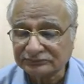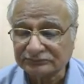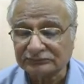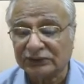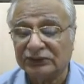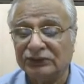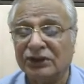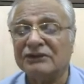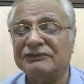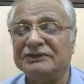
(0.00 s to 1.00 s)
A lot
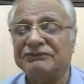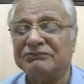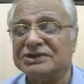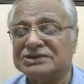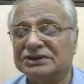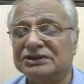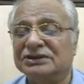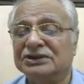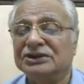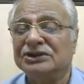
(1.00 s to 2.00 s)
of information
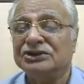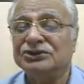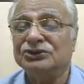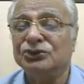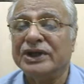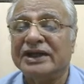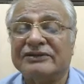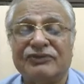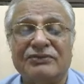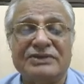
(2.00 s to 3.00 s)
you do get
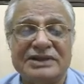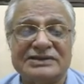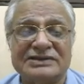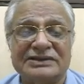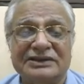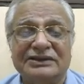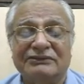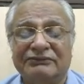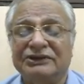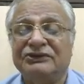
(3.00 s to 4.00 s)
from this
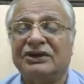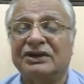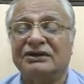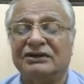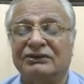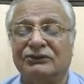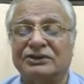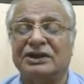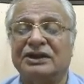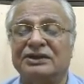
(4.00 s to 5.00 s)
when you are
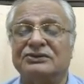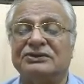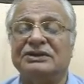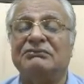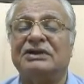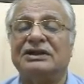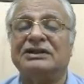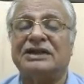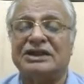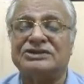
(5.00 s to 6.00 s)
looking into the marine
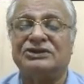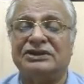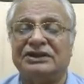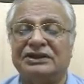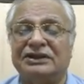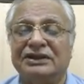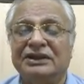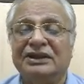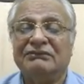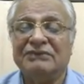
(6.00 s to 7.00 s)
casualty.
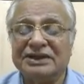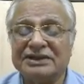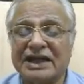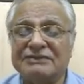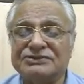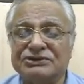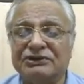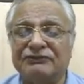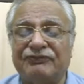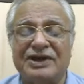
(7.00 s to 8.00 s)
Many times you will
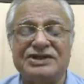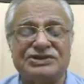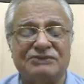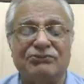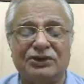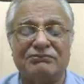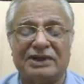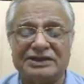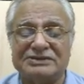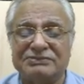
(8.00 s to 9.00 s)
find shipboard
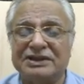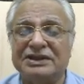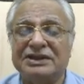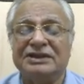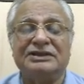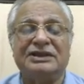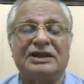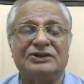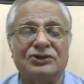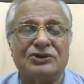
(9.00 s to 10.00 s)
management, there are
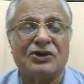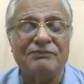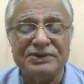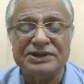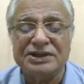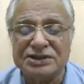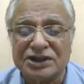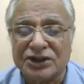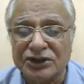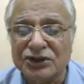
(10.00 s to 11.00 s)
no competent
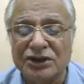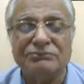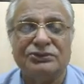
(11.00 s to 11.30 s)
crew on board.